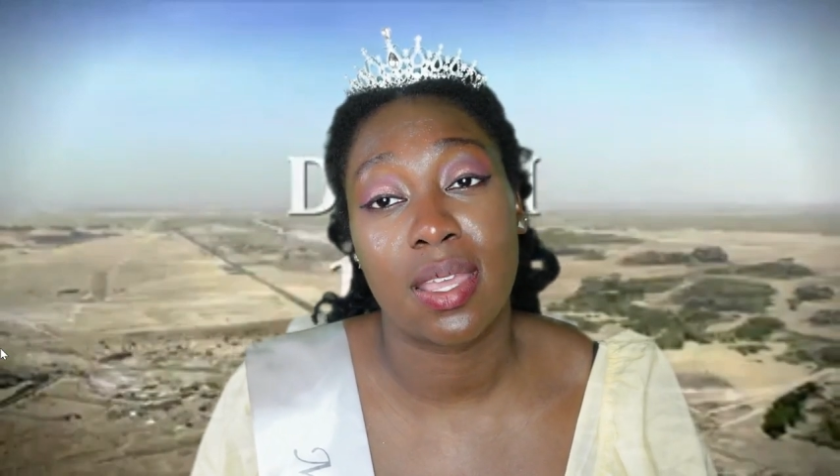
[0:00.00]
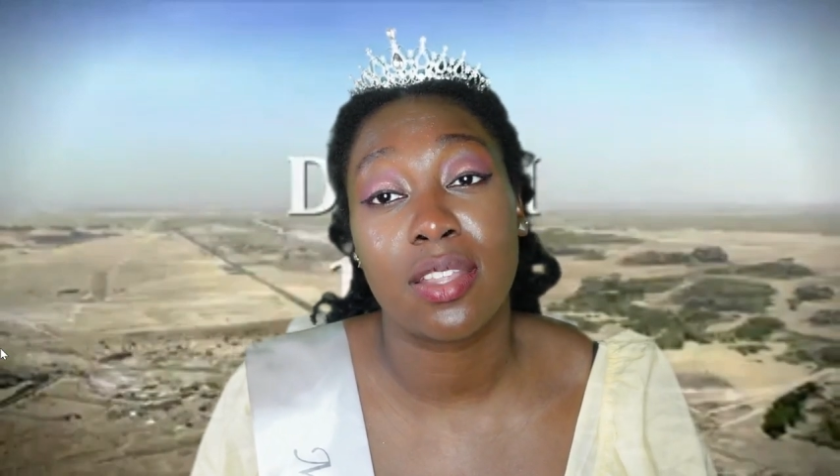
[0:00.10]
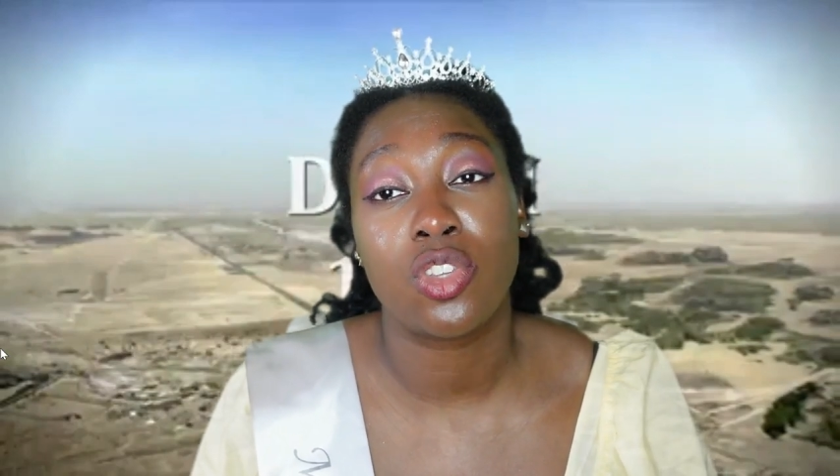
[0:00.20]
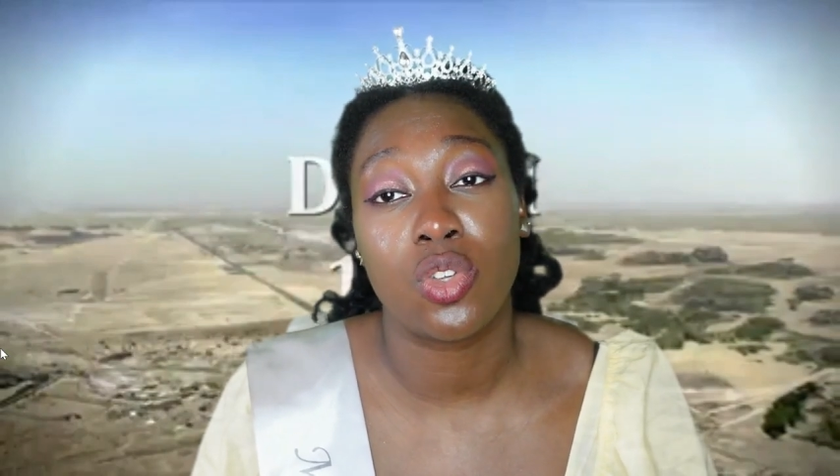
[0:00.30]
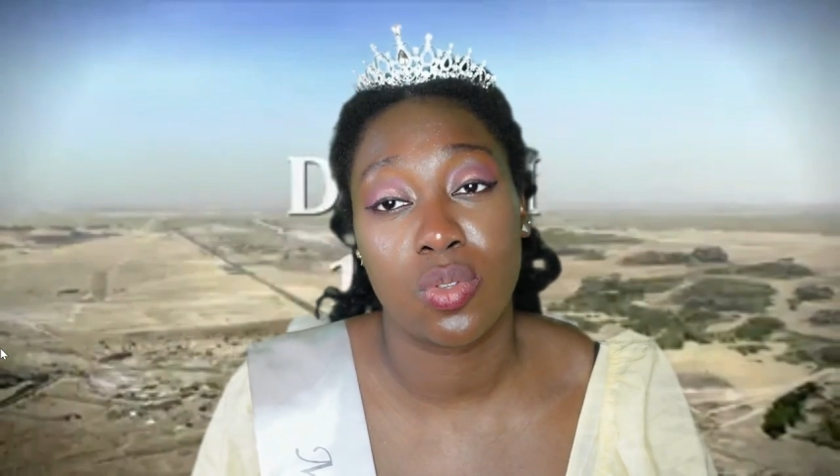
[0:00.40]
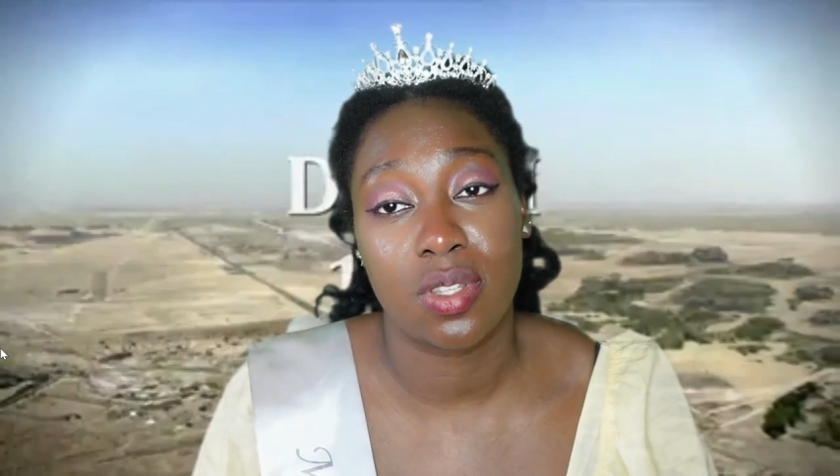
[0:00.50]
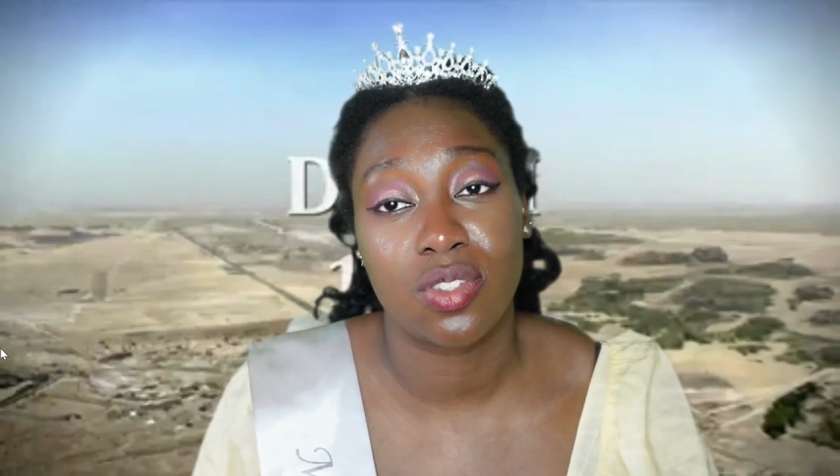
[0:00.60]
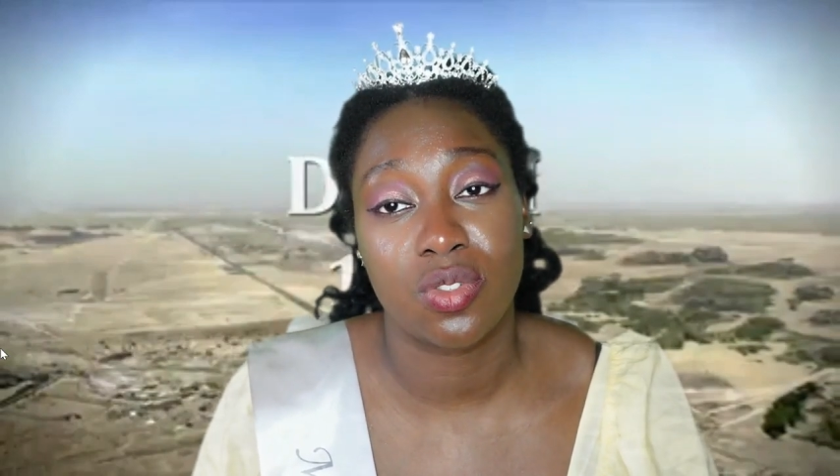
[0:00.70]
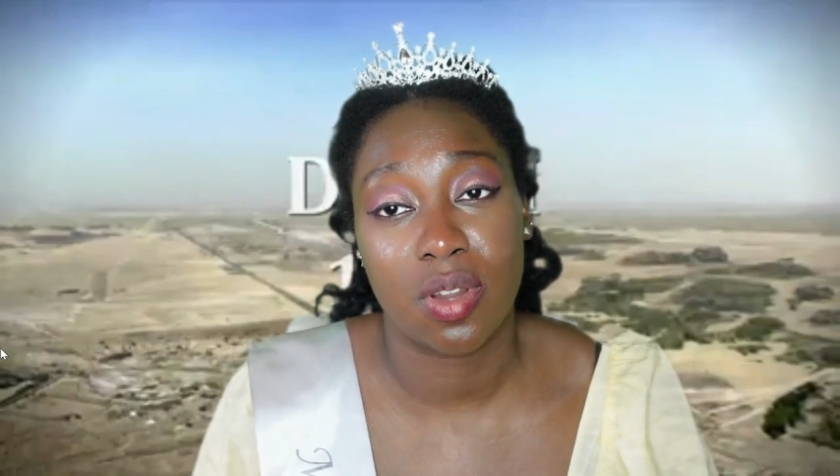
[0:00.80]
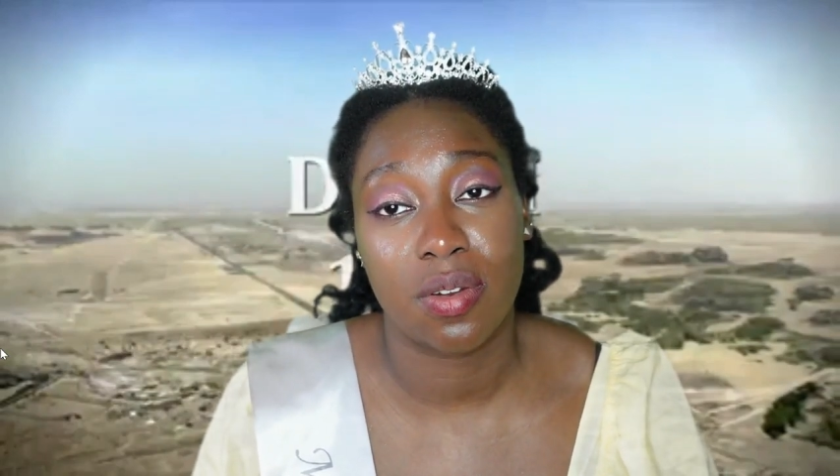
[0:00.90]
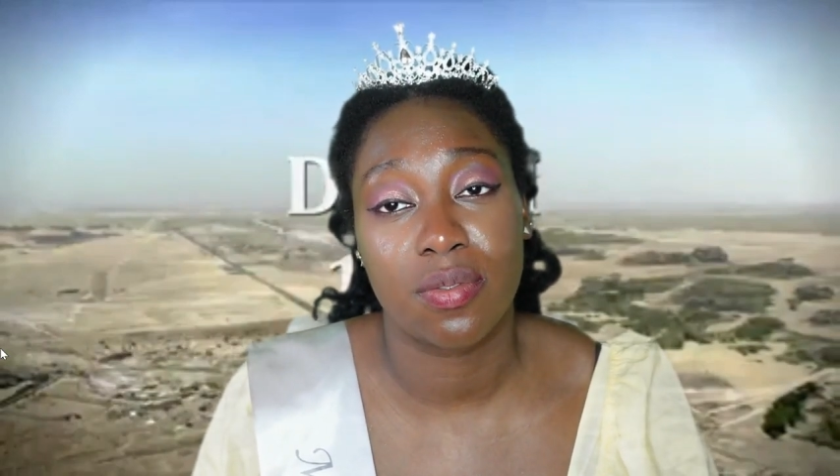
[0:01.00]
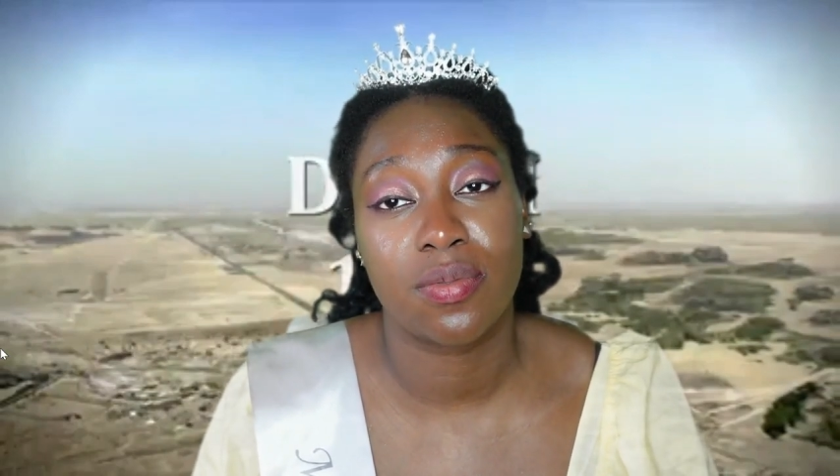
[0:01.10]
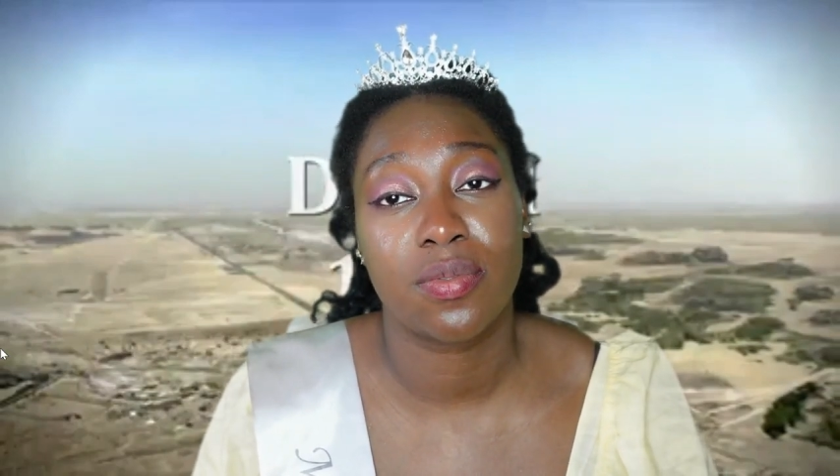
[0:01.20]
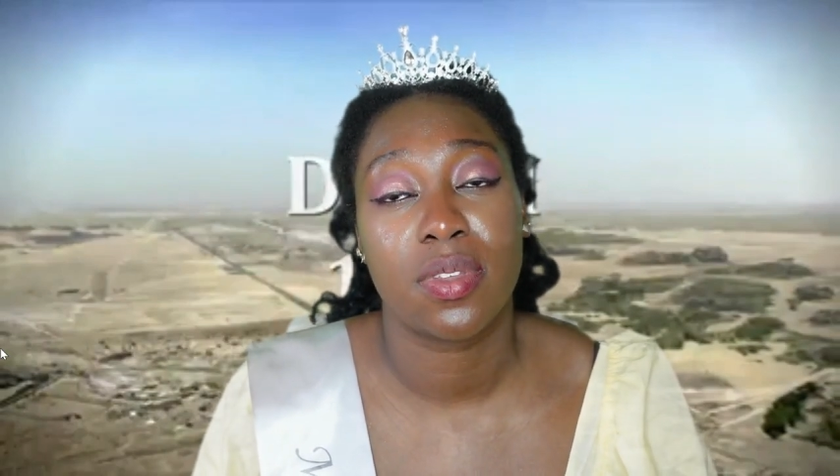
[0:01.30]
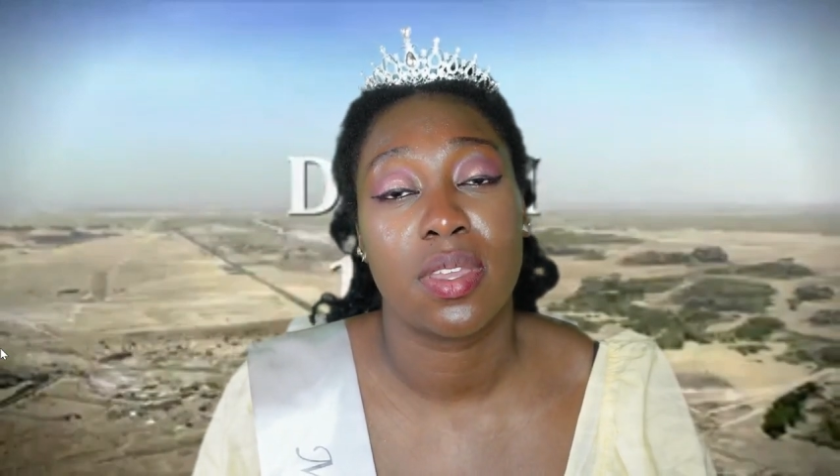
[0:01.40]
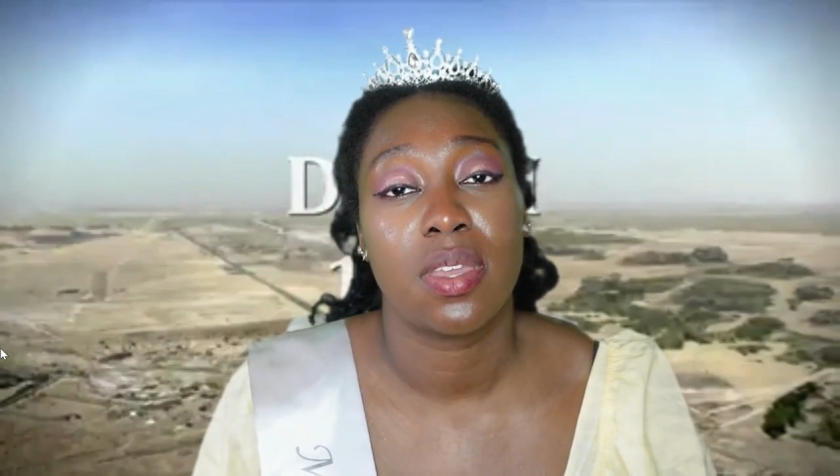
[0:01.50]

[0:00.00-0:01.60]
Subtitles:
that you deserve.